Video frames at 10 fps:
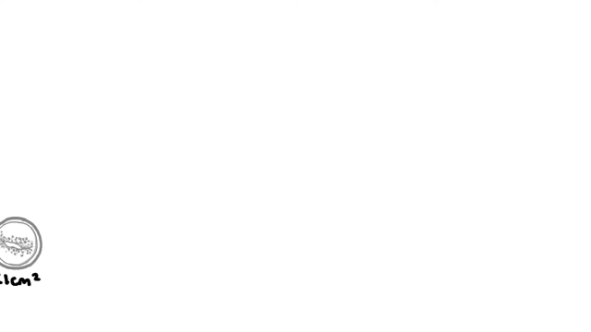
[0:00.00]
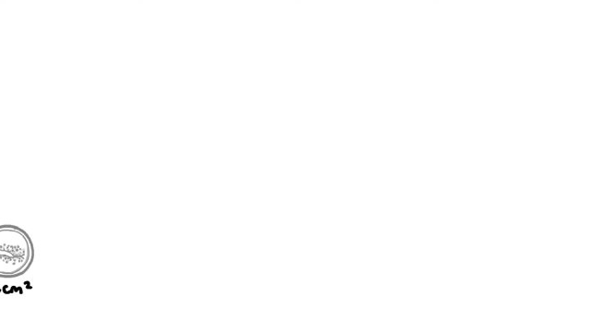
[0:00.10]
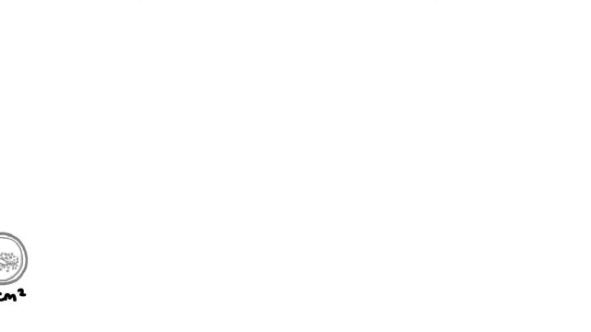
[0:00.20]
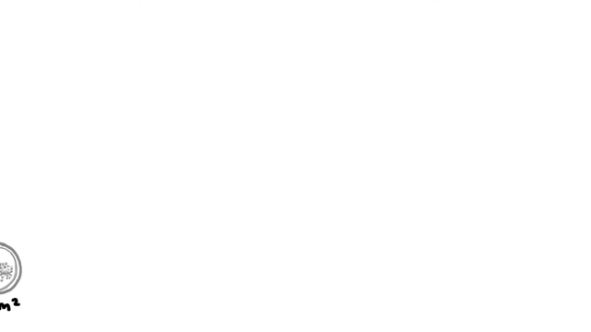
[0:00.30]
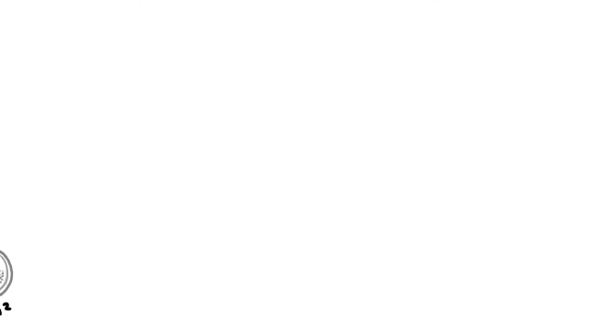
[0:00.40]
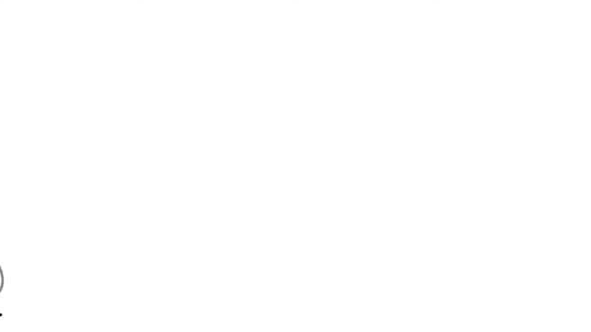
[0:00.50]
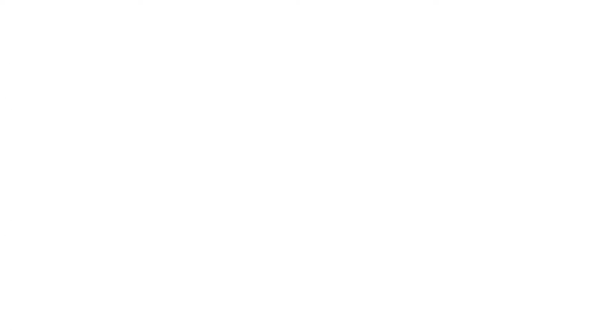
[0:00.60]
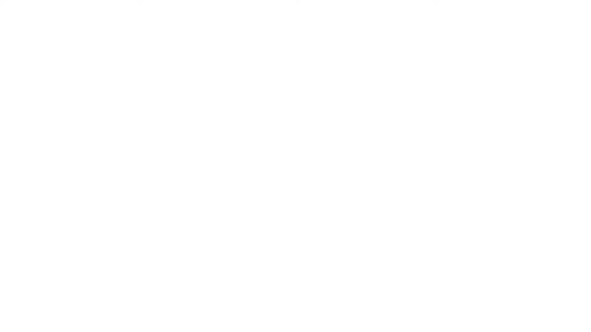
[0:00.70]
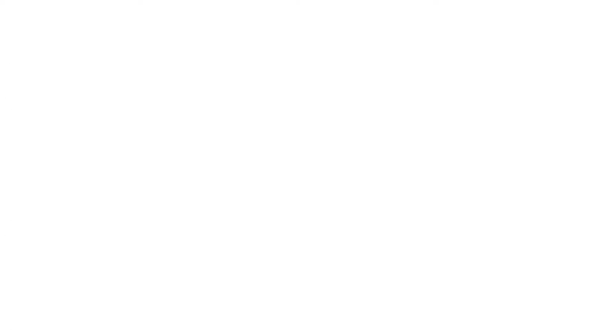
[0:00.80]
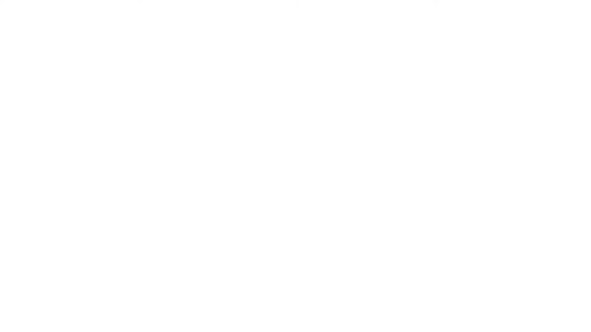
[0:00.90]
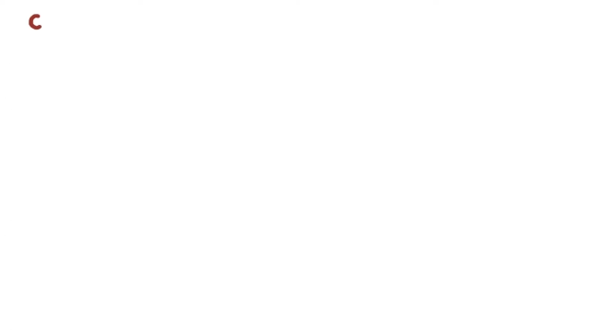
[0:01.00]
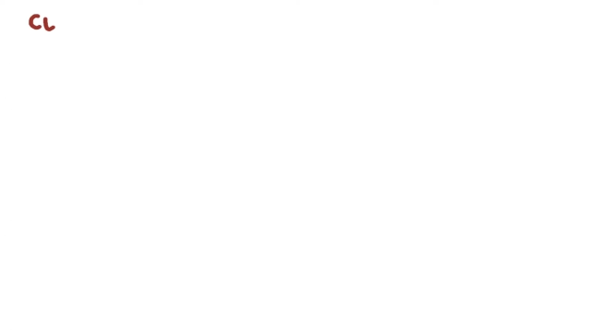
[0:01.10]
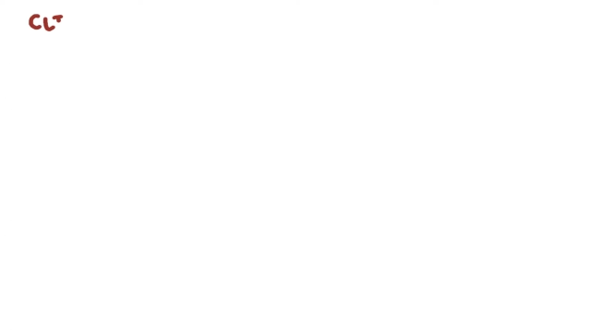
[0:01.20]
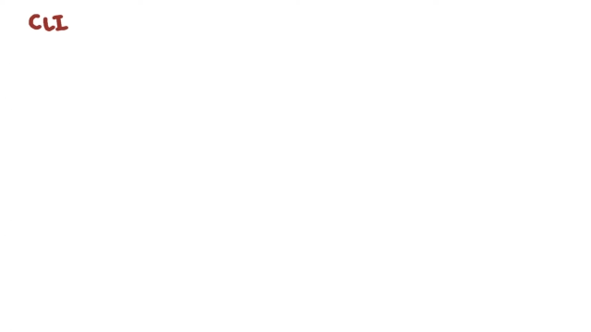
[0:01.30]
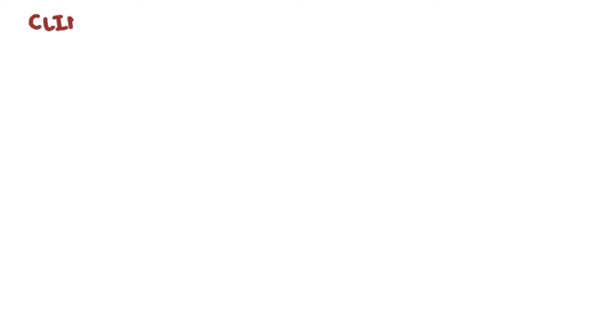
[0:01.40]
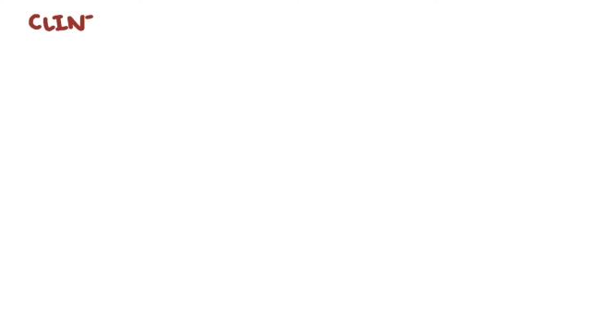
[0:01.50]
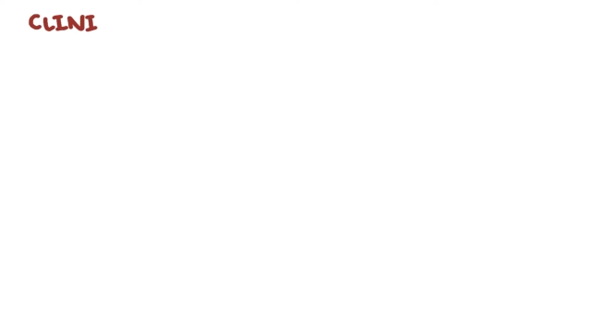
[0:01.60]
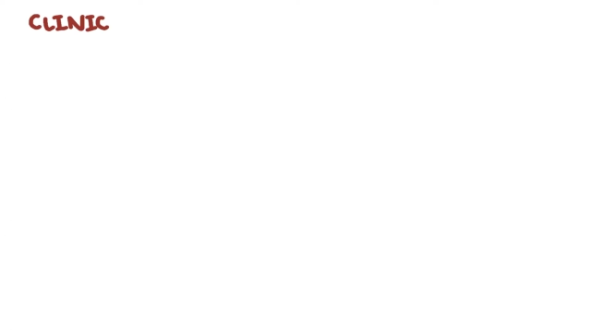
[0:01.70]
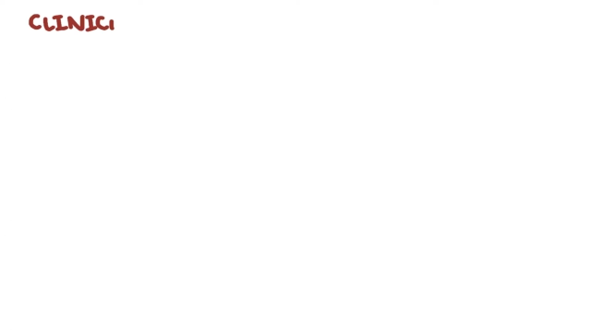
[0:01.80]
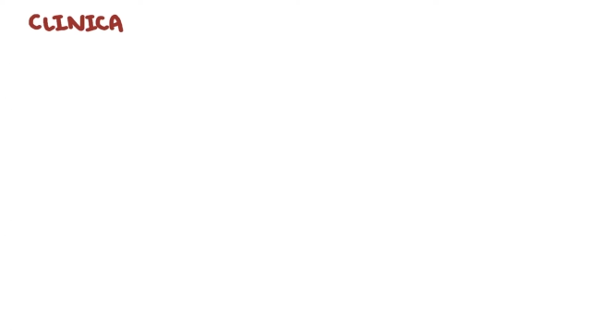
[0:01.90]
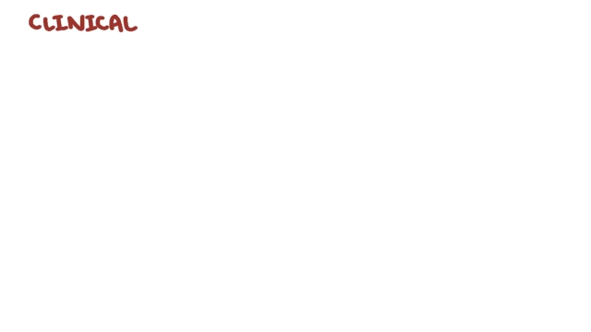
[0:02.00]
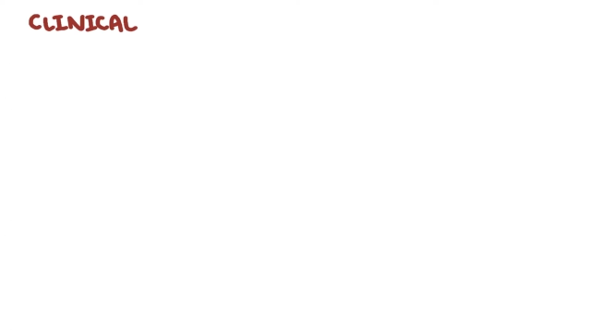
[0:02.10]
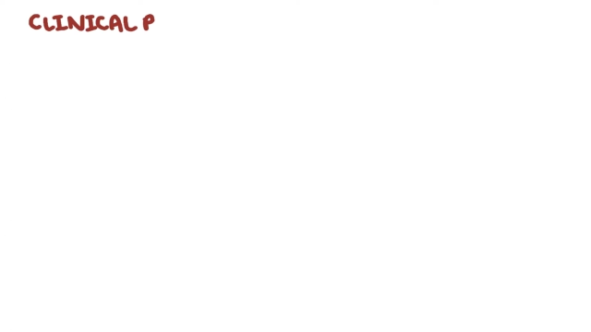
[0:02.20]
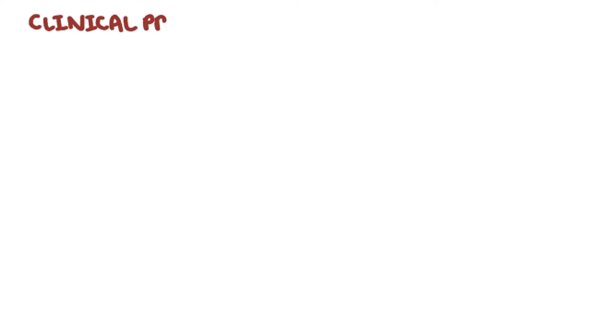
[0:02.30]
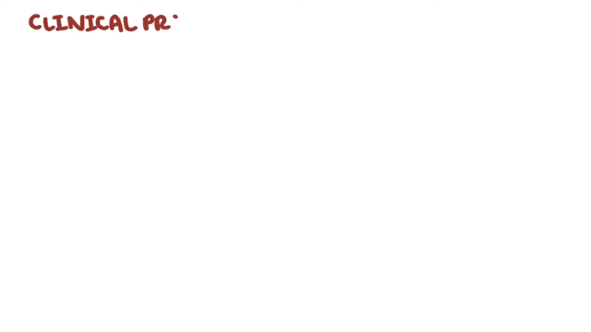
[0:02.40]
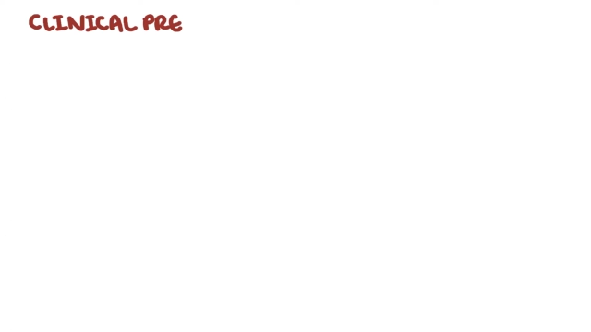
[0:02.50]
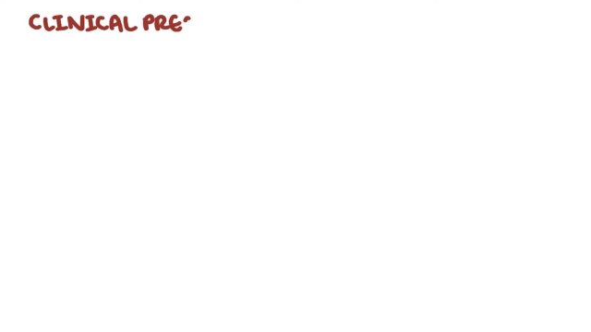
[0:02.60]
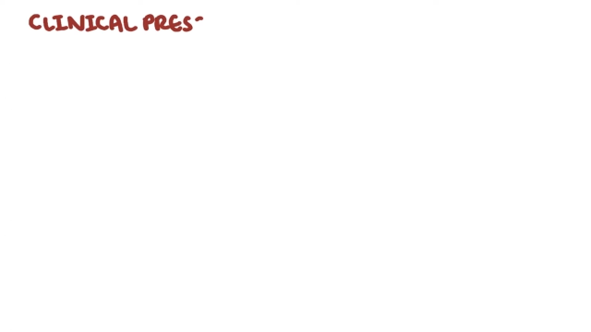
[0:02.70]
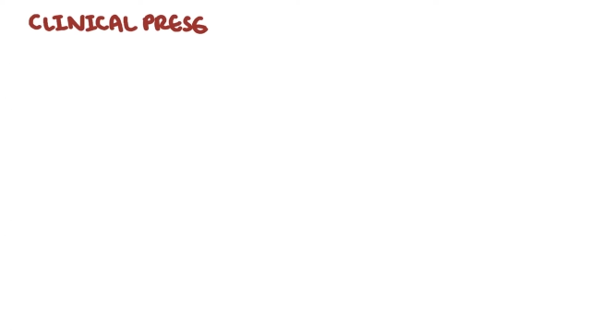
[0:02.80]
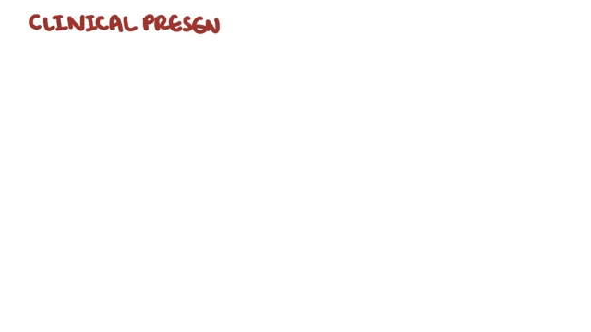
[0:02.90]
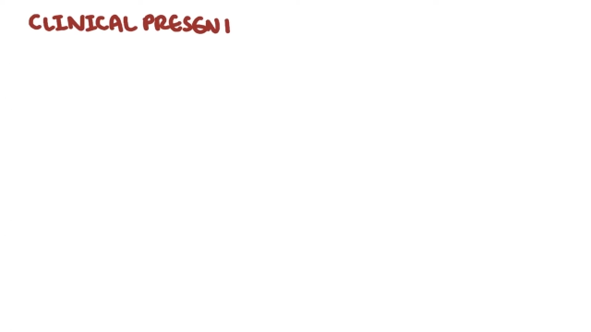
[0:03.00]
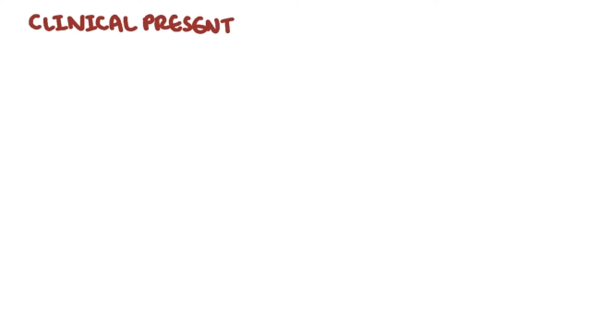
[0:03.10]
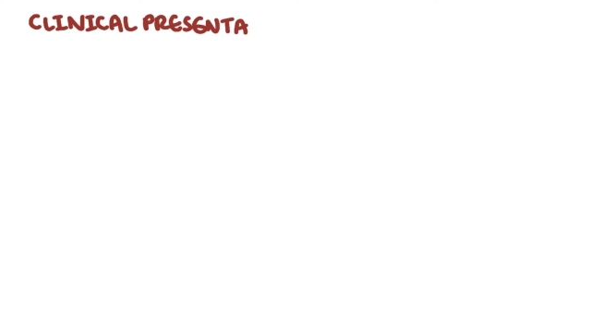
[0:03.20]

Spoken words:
No face is visible, so there are no lips to read.